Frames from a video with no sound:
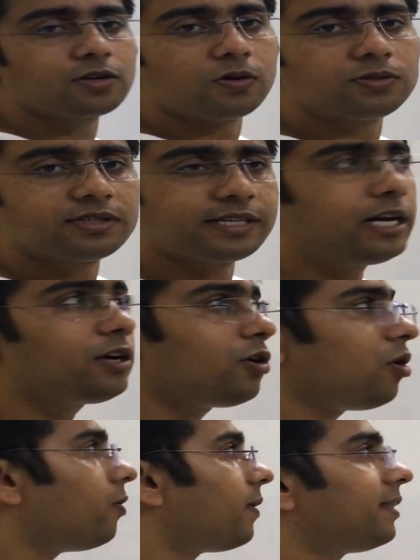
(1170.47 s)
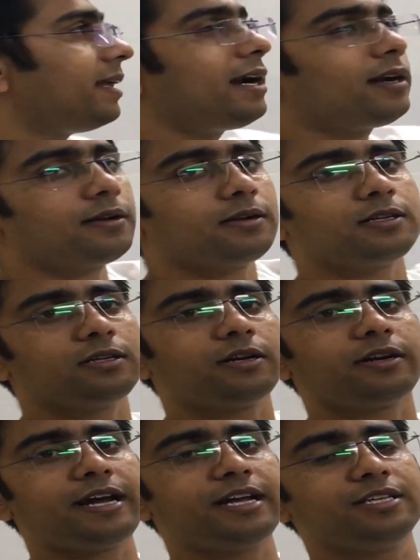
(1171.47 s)
constant over that
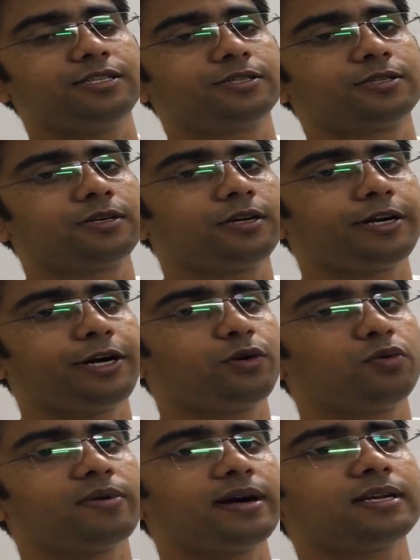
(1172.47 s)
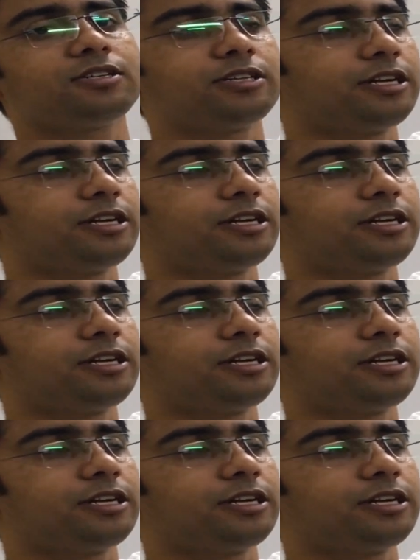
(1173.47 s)
range T2 minus